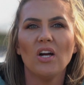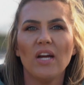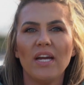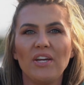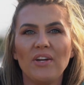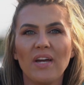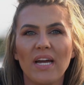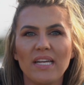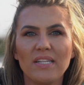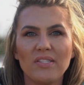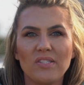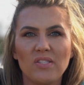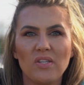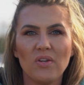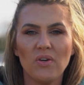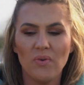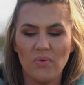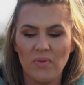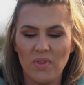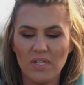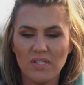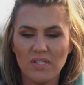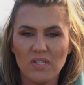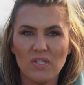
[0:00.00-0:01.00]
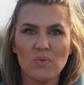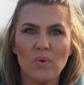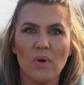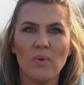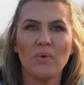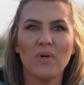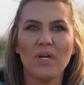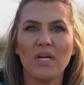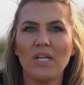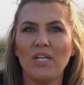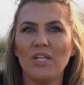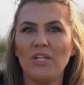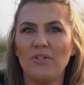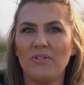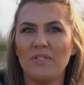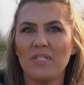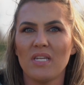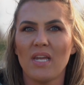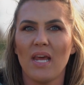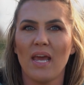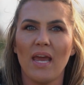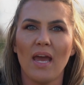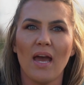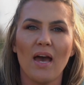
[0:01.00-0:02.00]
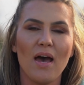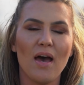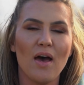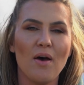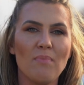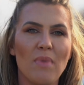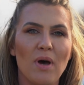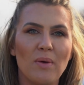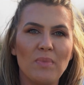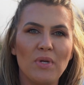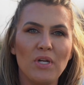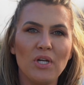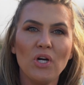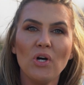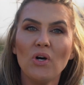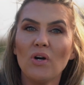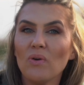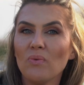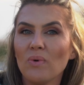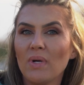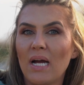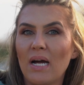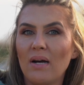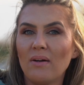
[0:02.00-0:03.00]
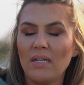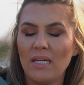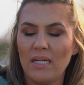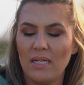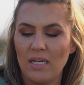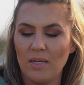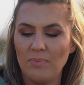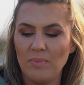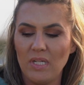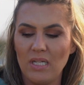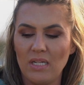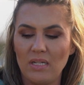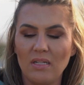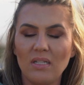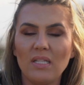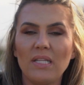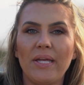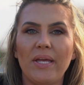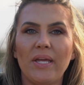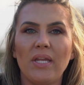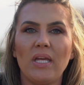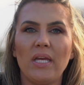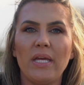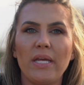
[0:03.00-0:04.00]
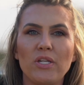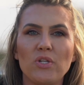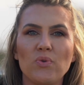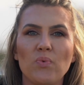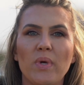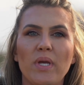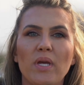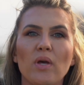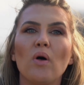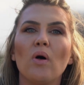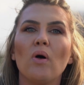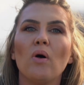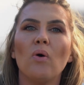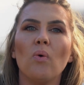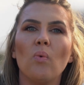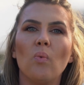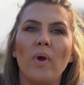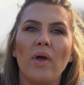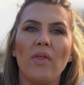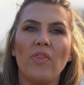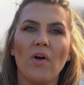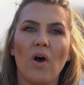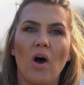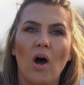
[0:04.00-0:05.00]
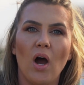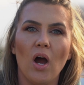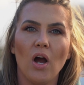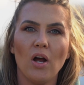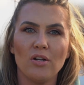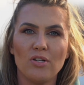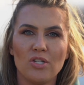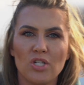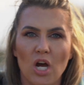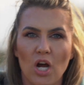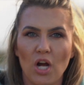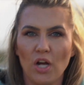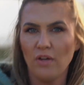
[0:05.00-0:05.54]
you guys, so this is what we're gonna do today. I'm gonna go around and I'm gonna clean each wheel with our Dark